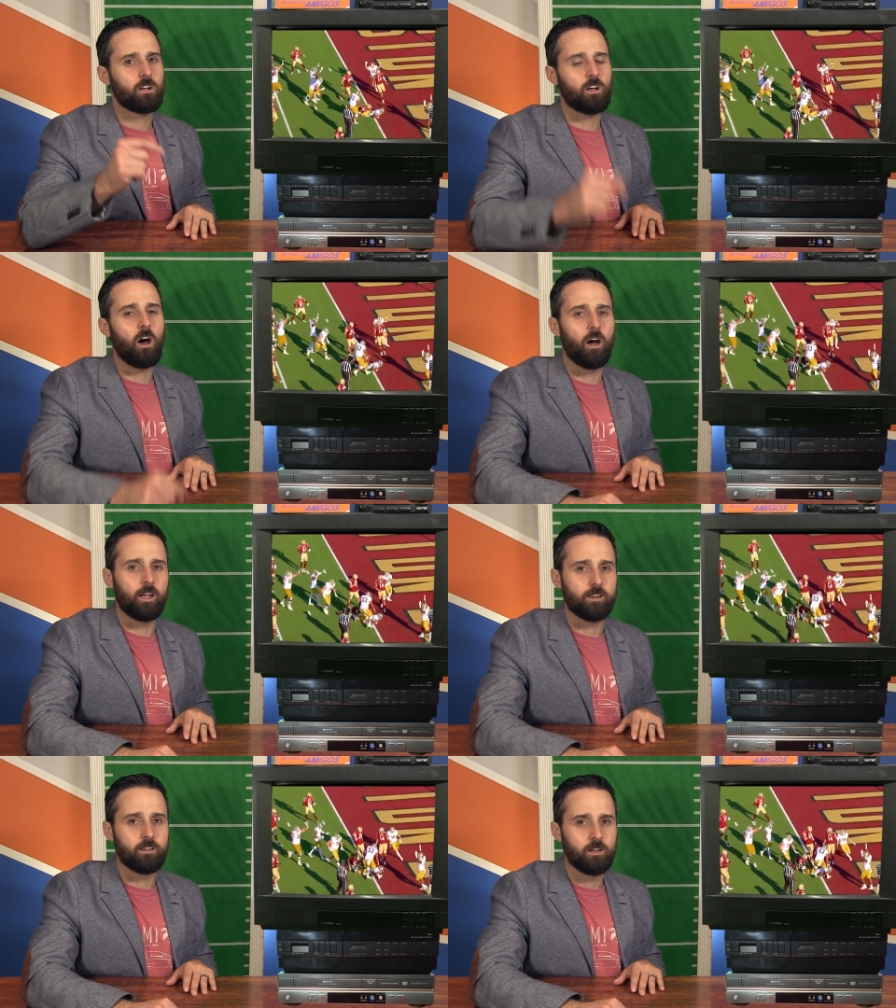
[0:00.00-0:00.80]

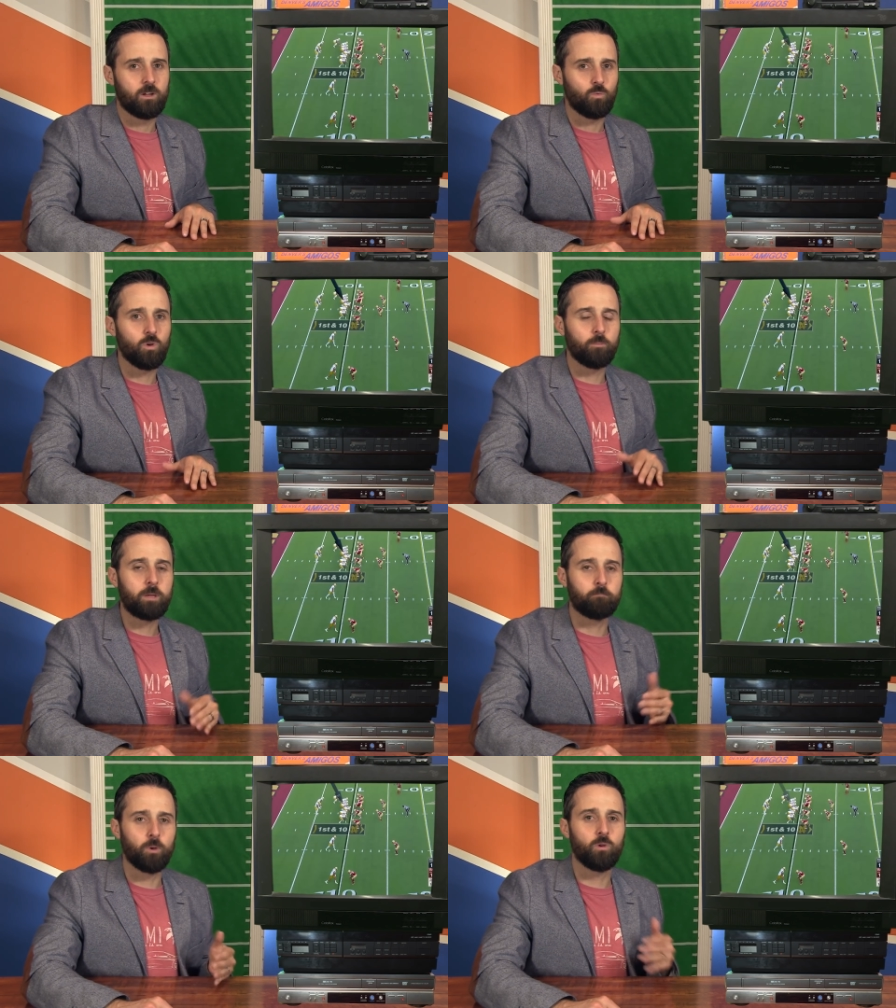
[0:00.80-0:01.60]
Con, will
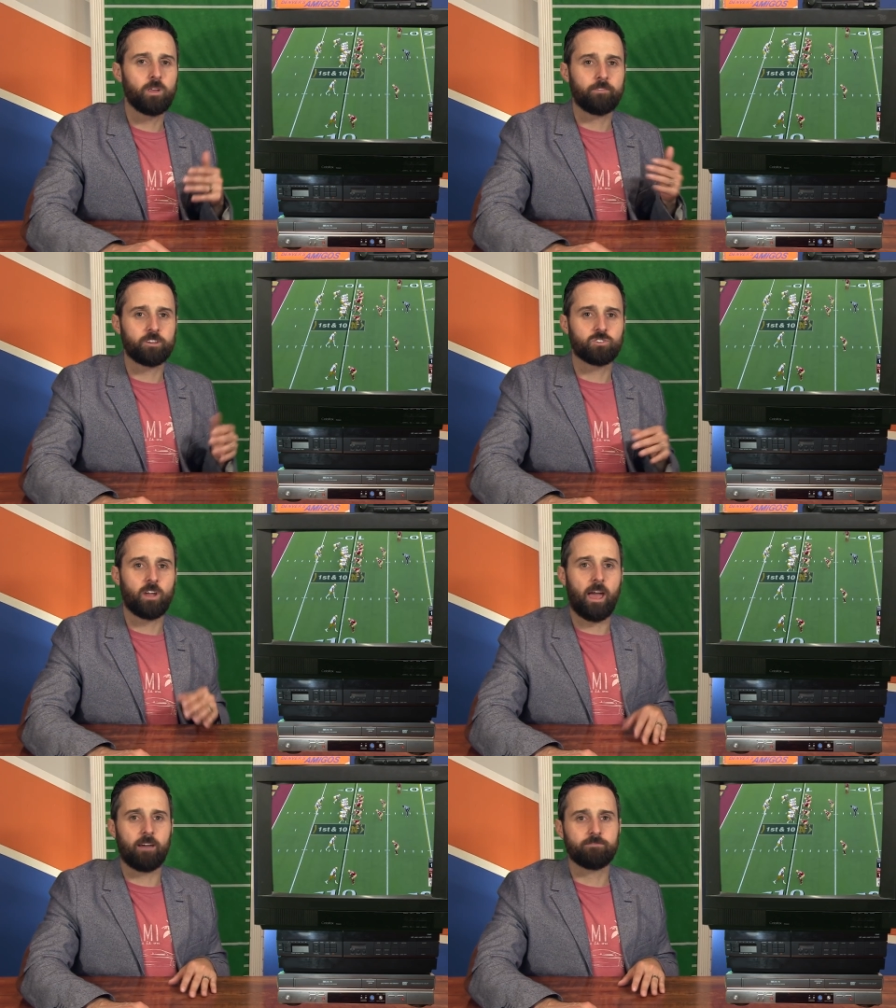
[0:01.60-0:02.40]
be booed at the
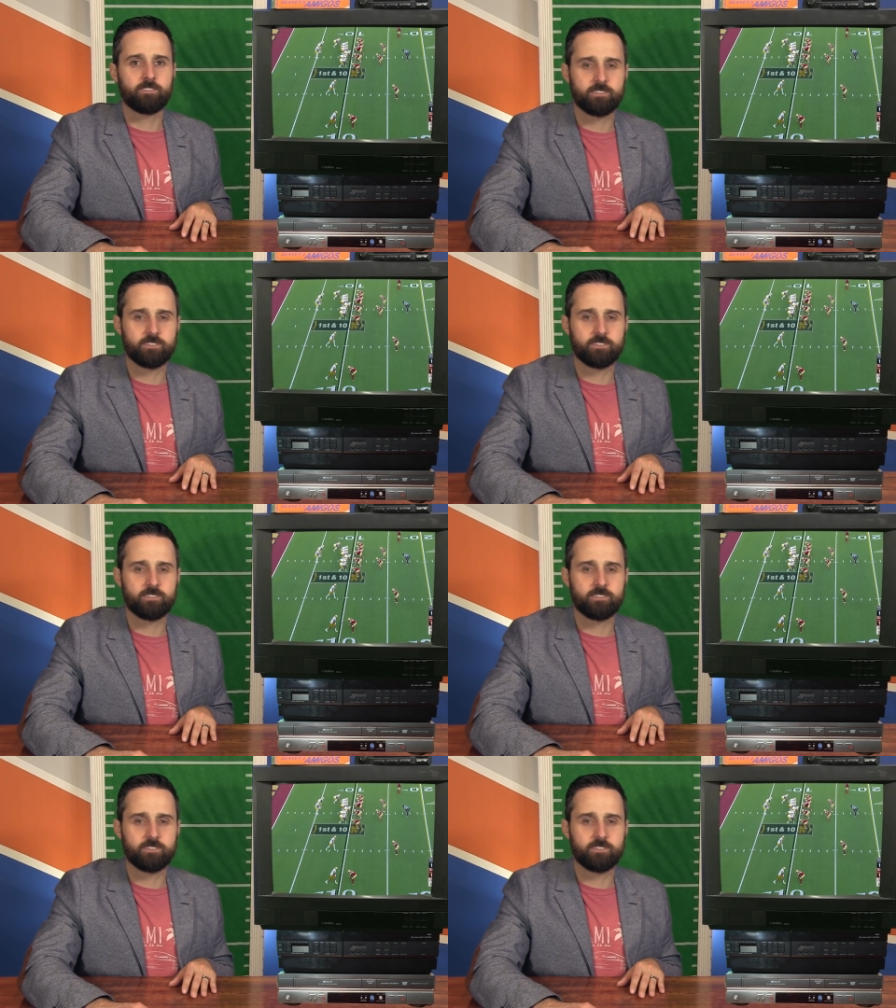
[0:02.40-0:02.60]
draft